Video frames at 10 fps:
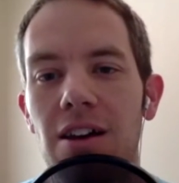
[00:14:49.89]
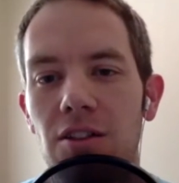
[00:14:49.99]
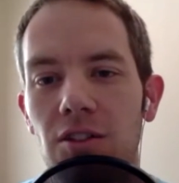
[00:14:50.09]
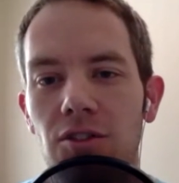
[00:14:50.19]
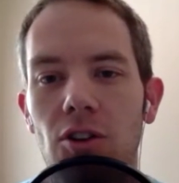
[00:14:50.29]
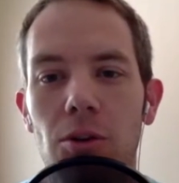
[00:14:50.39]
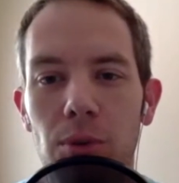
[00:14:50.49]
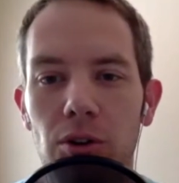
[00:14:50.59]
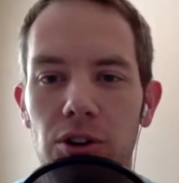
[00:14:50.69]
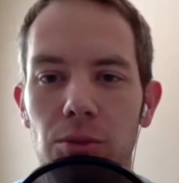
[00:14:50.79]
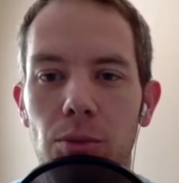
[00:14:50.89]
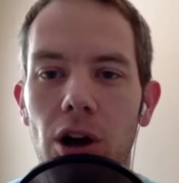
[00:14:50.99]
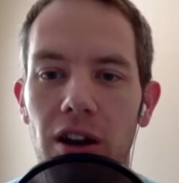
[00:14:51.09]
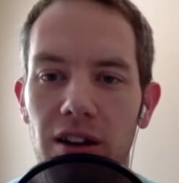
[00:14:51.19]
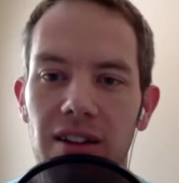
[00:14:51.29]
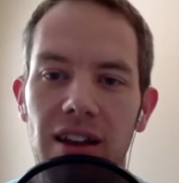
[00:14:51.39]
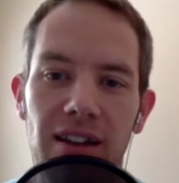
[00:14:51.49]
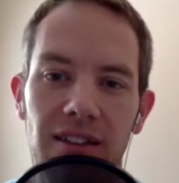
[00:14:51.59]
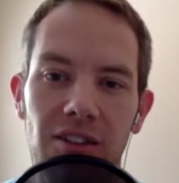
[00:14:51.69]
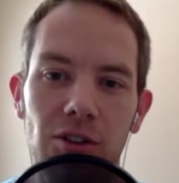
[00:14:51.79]
to start building your product and
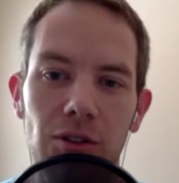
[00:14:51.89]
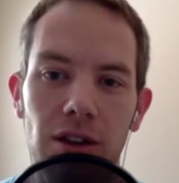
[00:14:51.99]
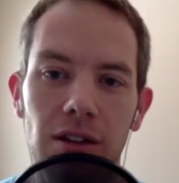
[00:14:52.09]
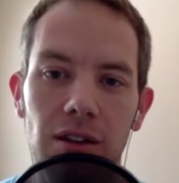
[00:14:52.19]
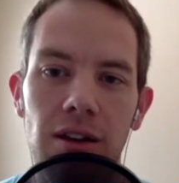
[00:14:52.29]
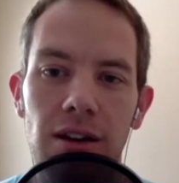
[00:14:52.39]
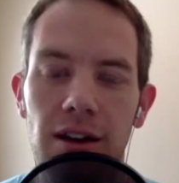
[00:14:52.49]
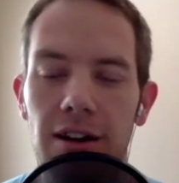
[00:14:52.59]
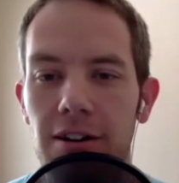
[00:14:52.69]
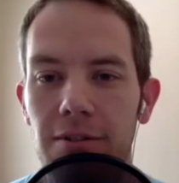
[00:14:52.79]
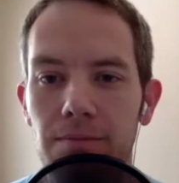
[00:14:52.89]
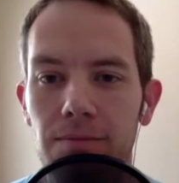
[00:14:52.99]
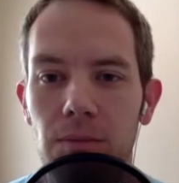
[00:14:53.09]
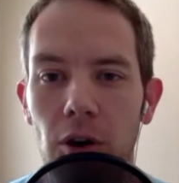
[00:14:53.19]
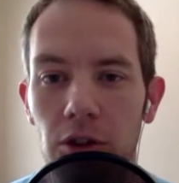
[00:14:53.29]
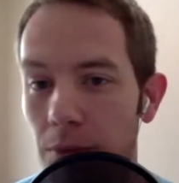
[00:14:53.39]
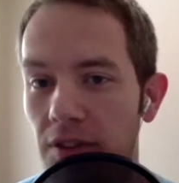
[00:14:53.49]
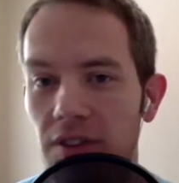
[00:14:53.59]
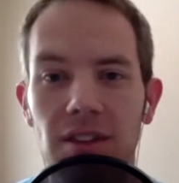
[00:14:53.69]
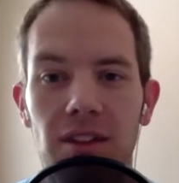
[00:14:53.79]
executing on the
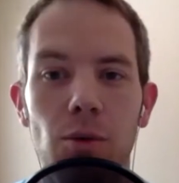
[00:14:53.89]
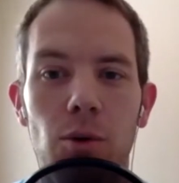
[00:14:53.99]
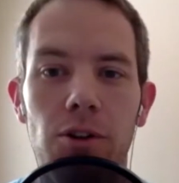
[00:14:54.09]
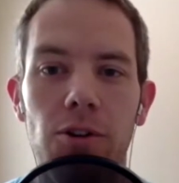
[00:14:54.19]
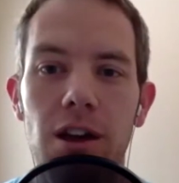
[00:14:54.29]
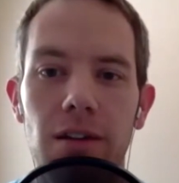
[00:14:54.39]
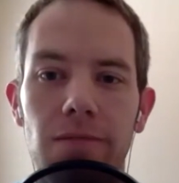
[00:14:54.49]
business that you want to create.